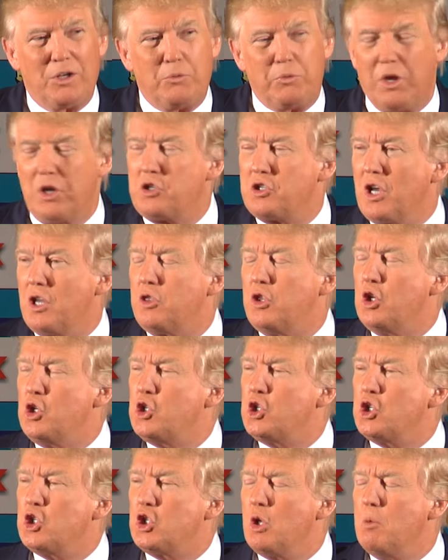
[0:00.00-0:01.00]
They said,
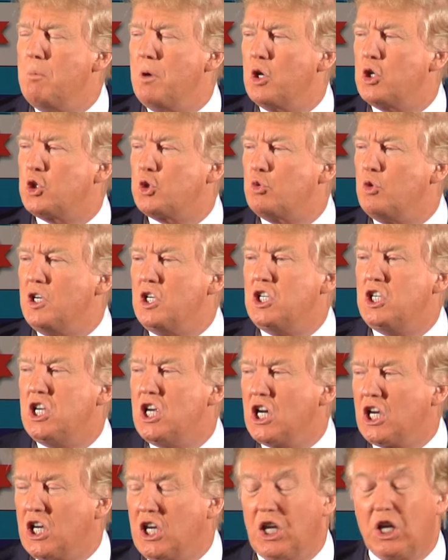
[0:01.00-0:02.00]
This is the most
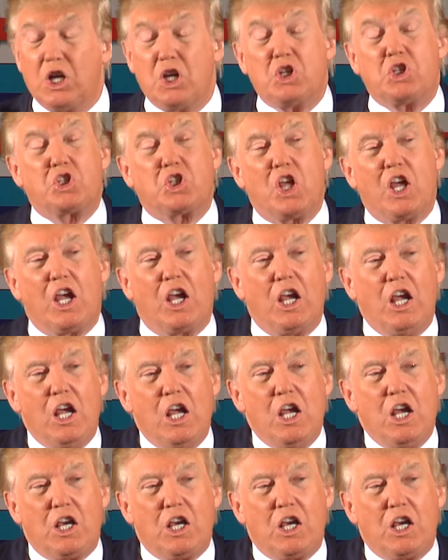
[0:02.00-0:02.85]
ridiculous thing.